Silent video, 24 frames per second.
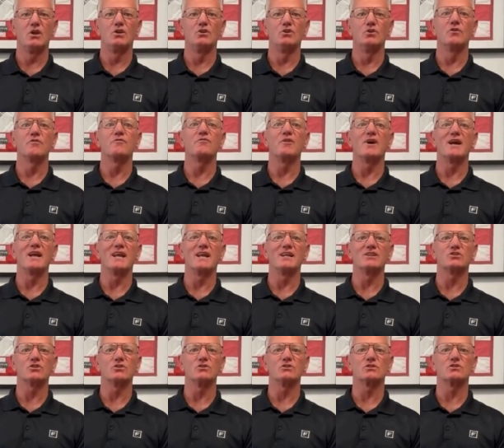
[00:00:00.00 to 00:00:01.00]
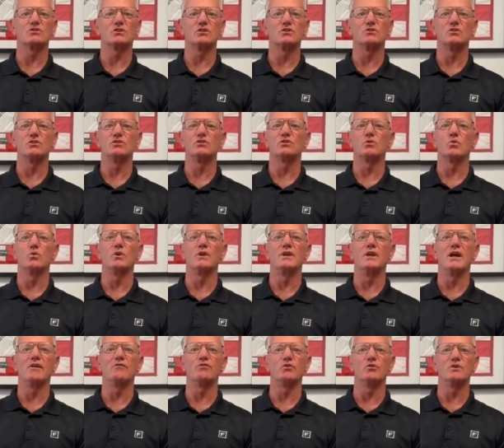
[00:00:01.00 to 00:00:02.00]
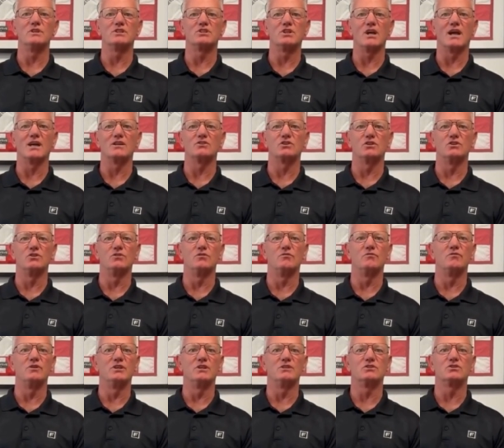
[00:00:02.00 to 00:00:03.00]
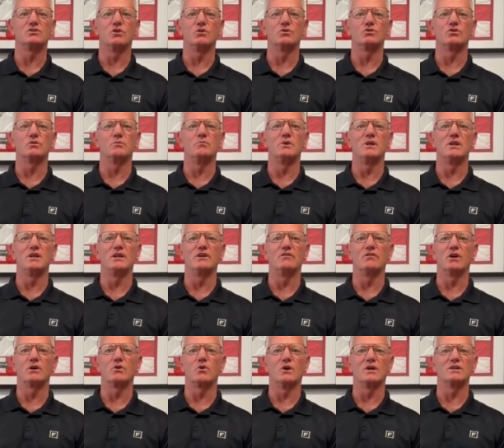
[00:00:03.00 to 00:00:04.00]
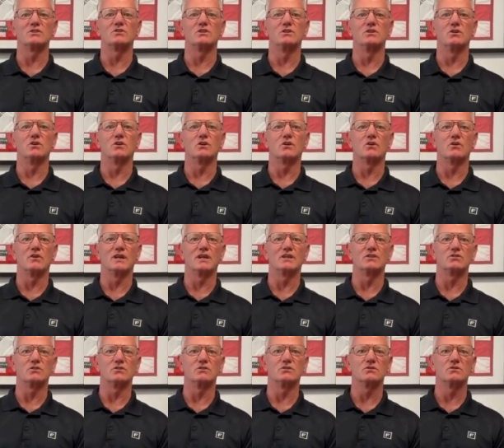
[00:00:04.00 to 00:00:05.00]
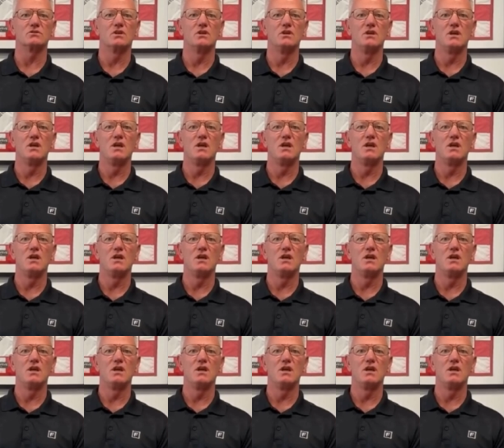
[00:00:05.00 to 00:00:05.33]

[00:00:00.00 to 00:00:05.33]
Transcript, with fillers: Your financial institution will never reach out to you via social media requesting your credentials.